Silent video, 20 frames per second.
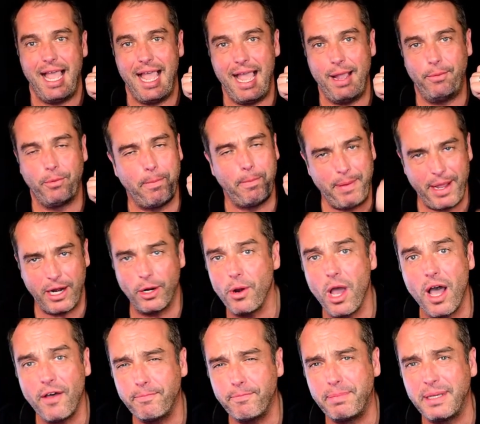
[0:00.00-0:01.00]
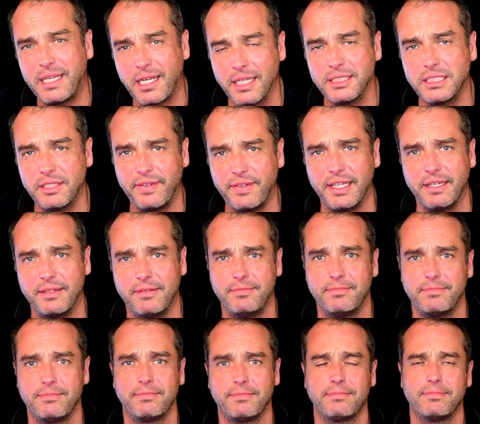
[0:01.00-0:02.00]
And we're better off because of it.
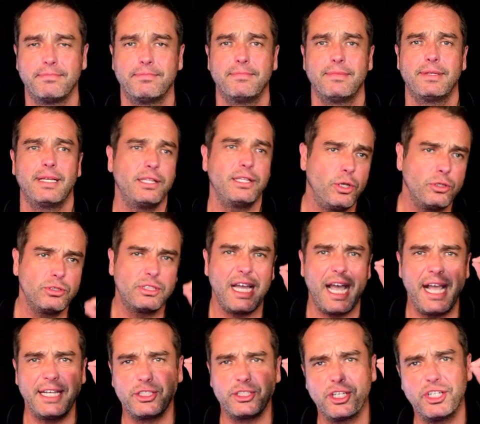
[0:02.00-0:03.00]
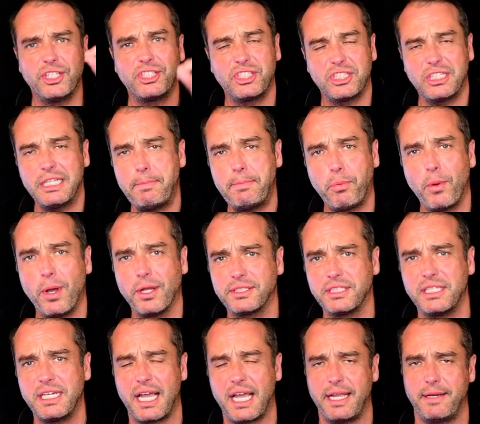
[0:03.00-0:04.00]
And those guys are going to sleep well
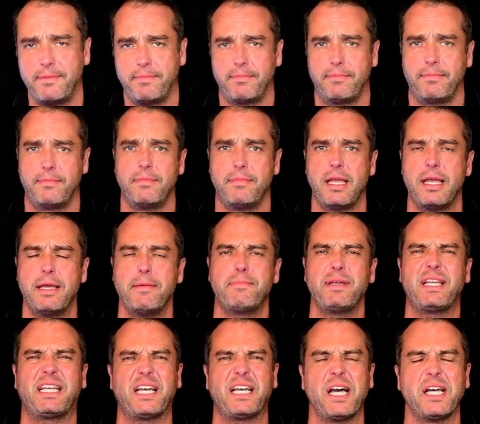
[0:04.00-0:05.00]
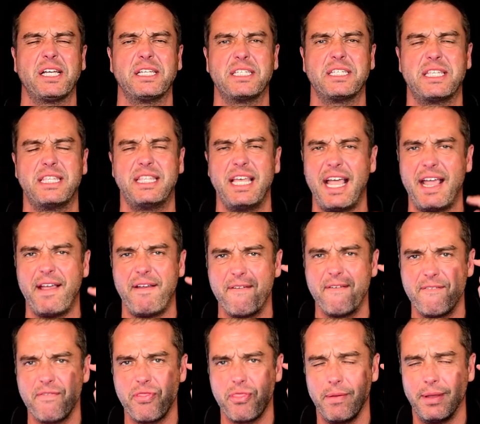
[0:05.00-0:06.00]
tonight because they
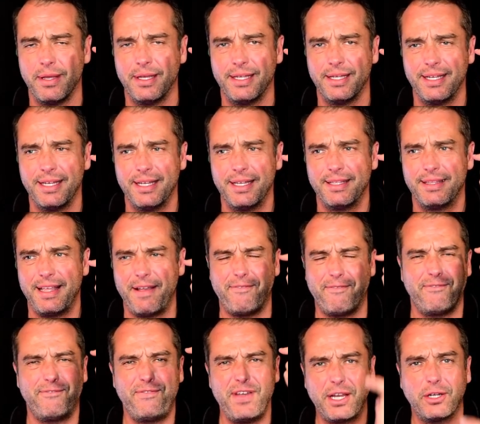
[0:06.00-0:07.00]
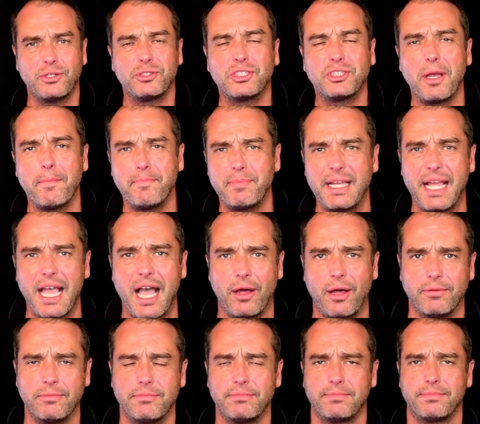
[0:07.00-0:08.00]
figured something
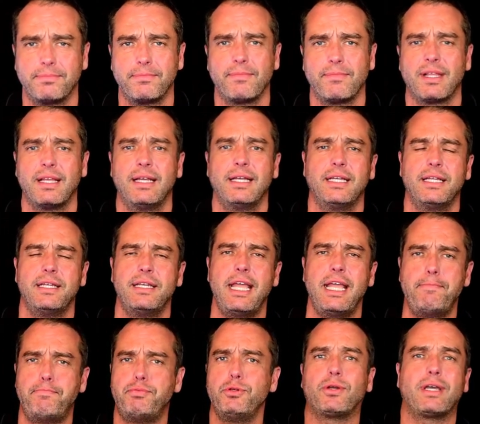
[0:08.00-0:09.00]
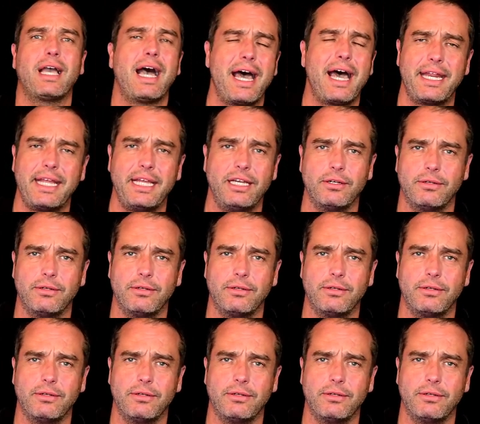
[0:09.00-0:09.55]
out. Nate Bucati,